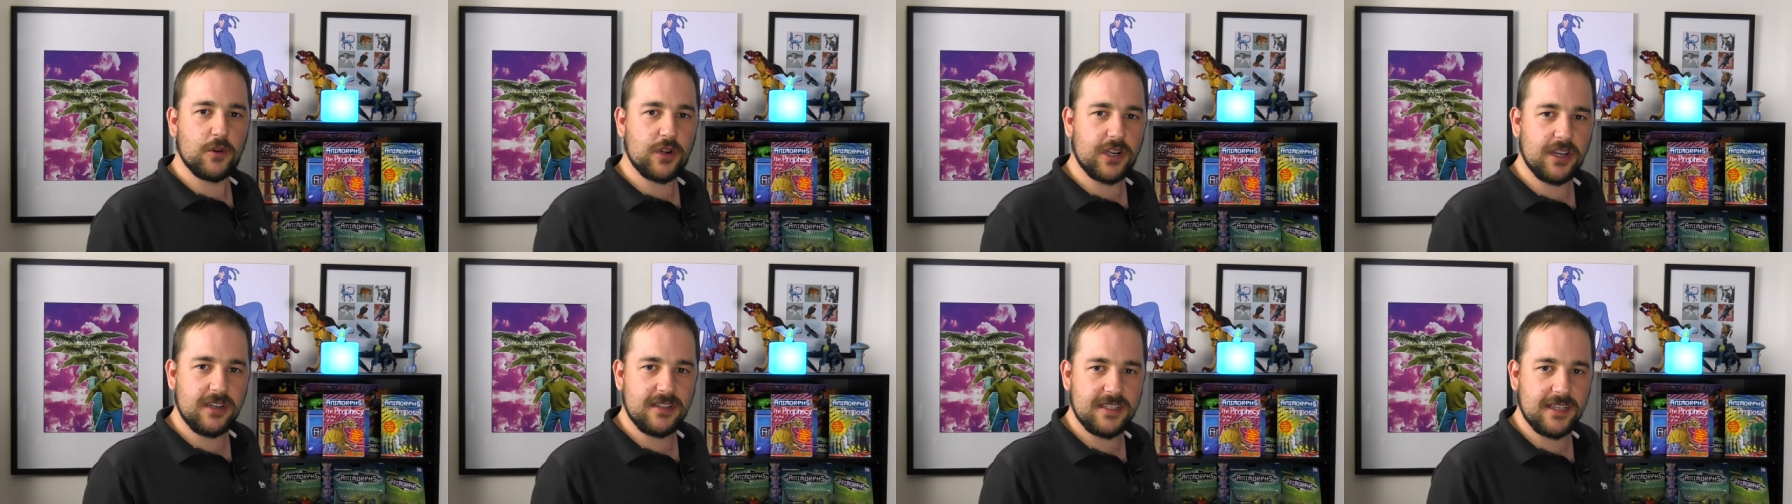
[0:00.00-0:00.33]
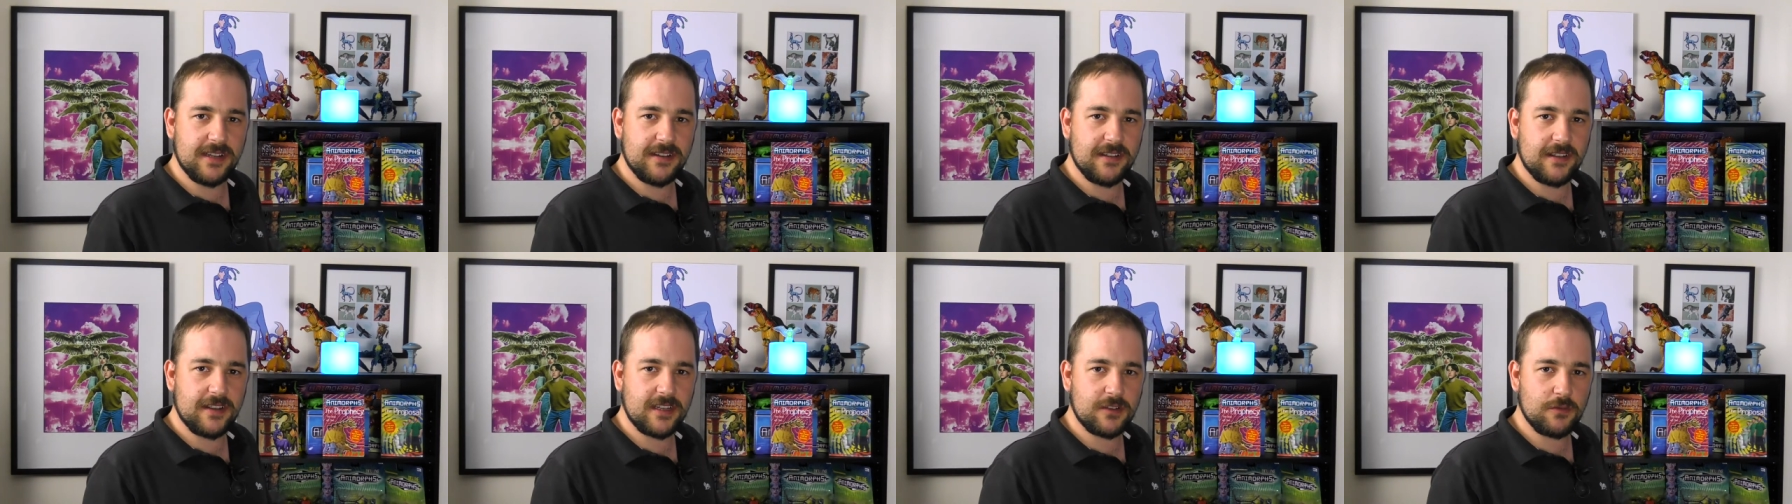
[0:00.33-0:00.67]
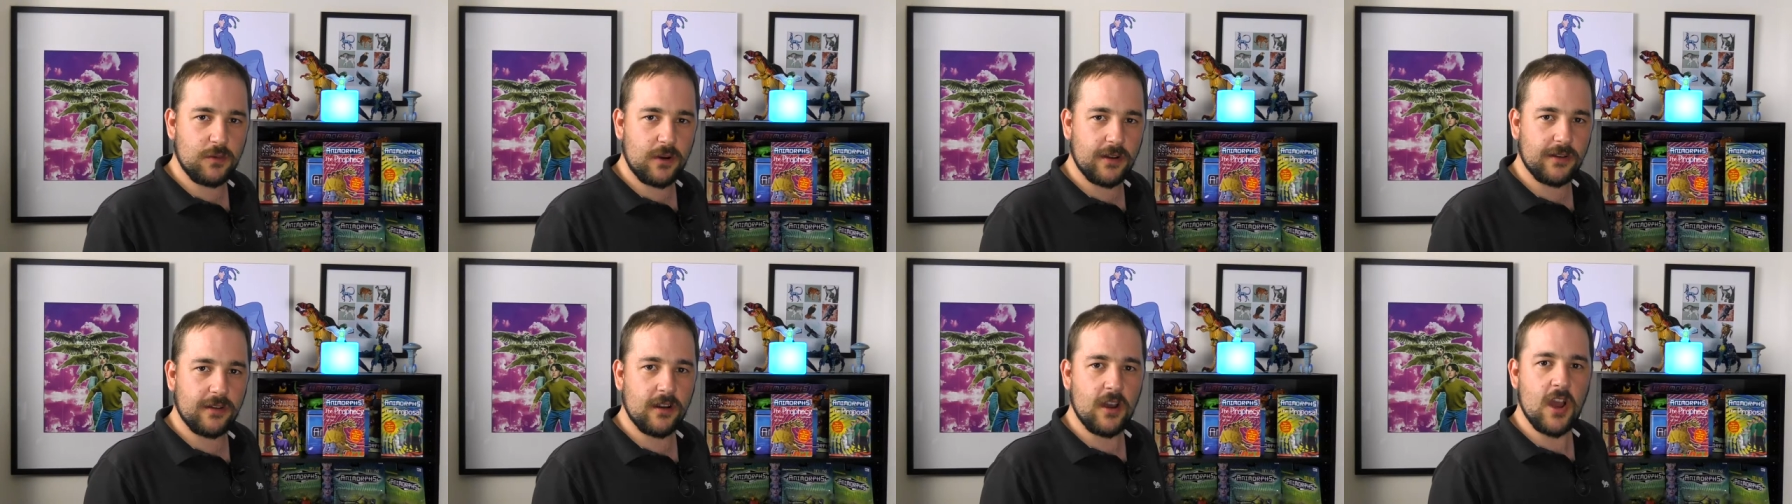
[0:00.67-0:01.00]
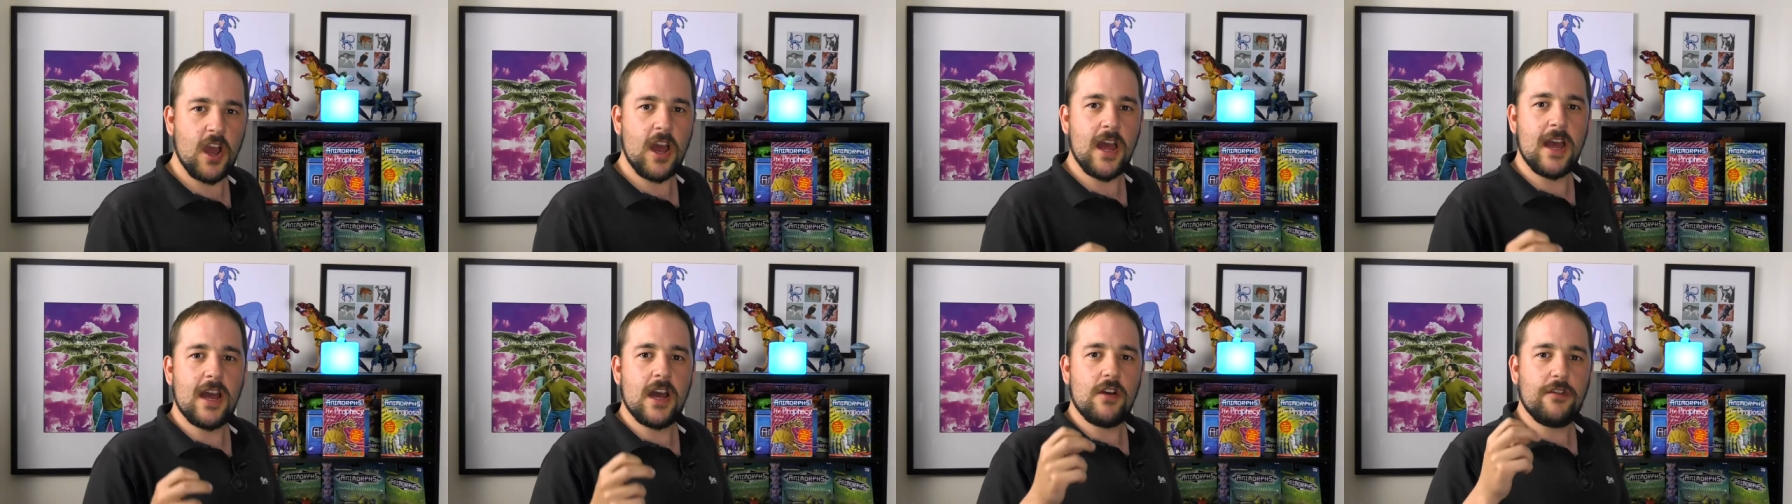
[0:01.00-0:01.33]
consider this one
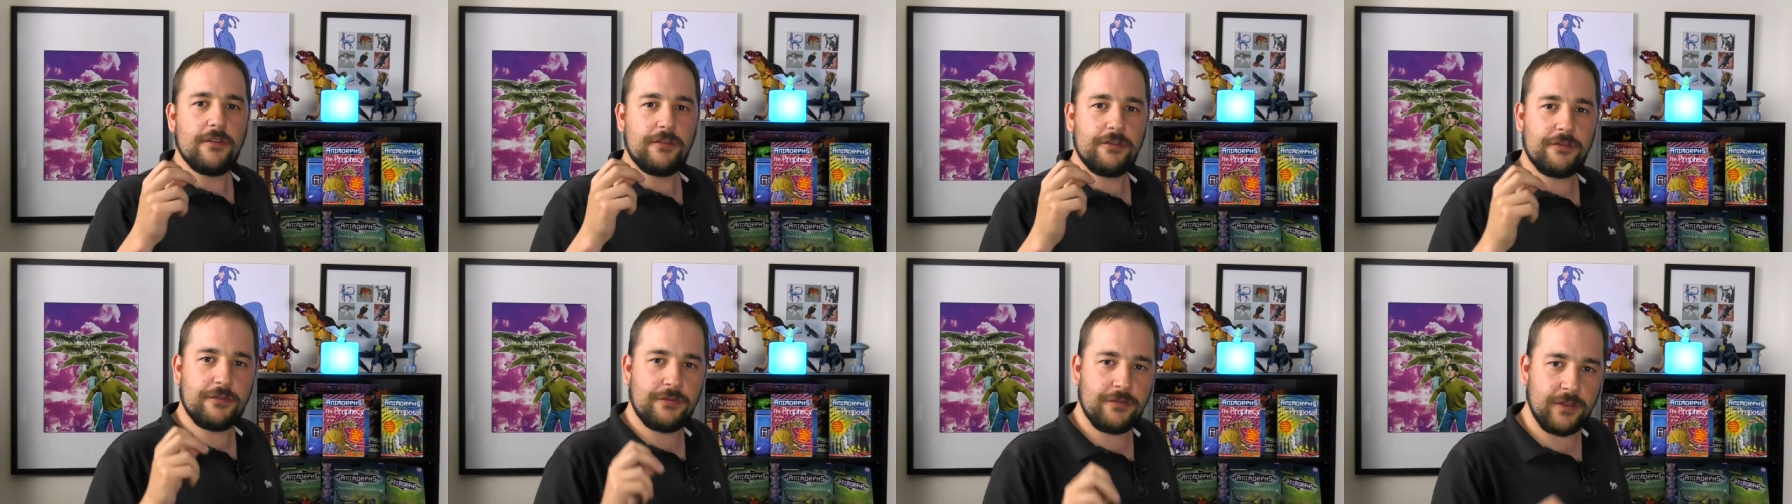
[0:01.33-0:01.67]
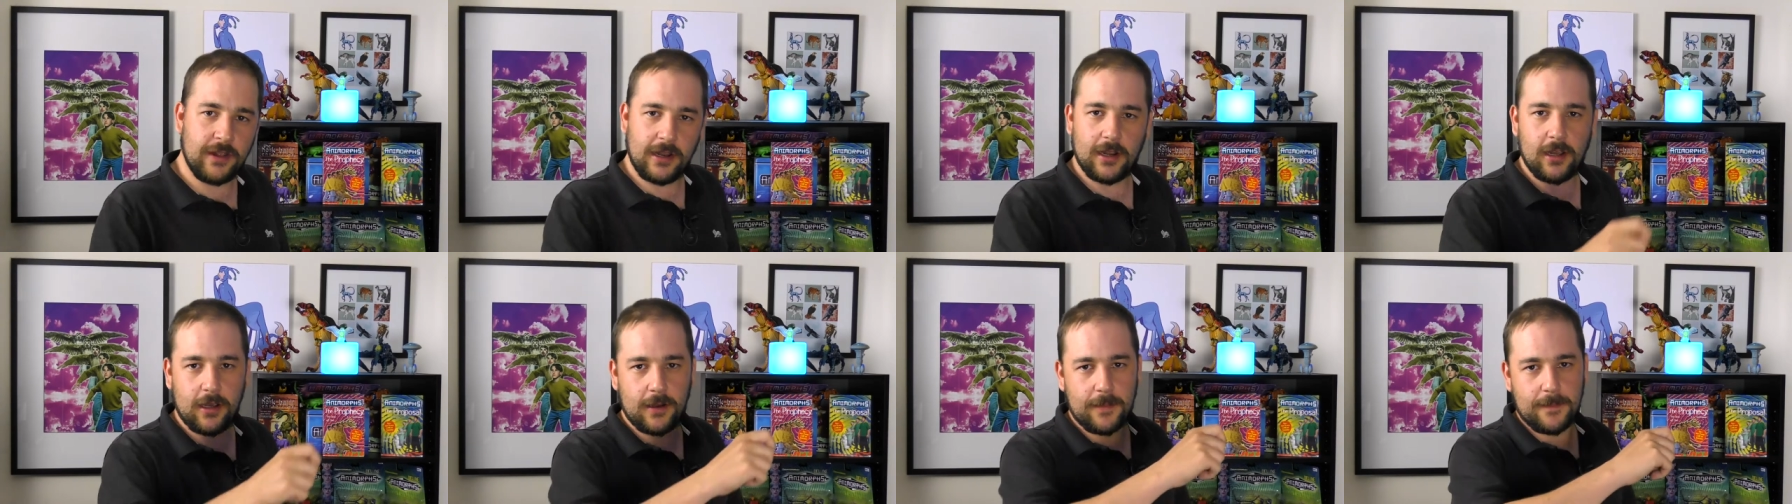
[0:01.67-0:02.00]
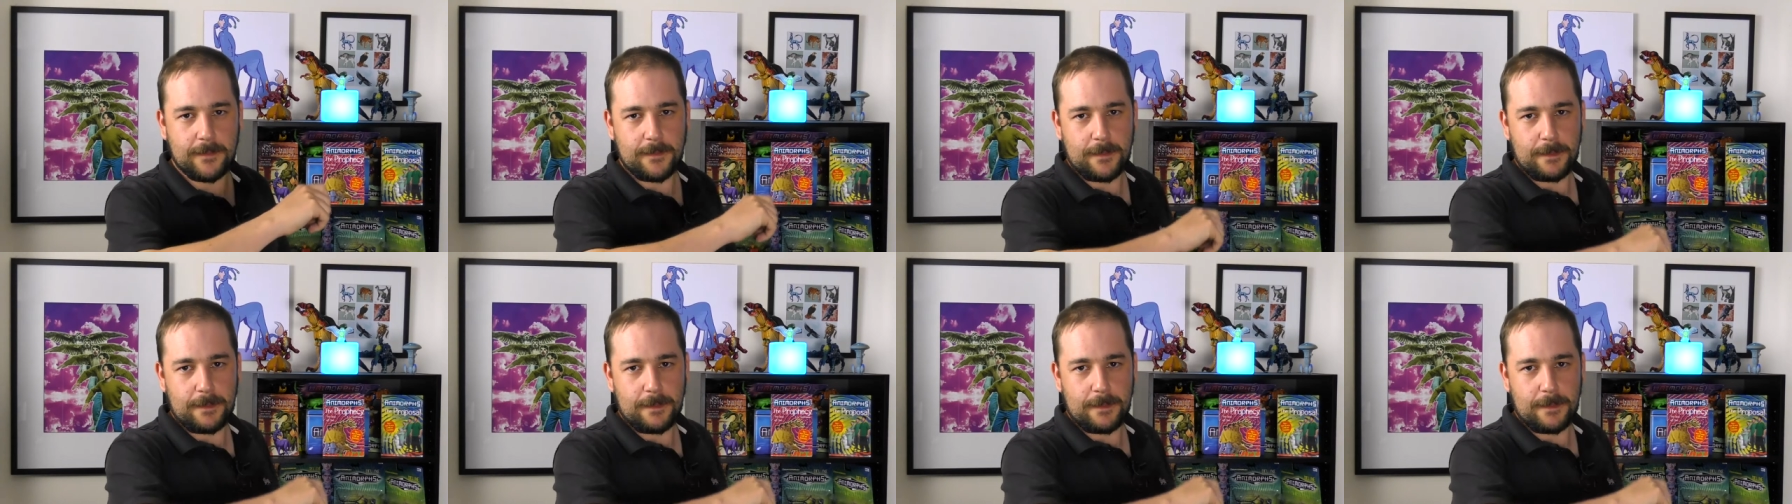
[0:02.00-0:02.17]
filler.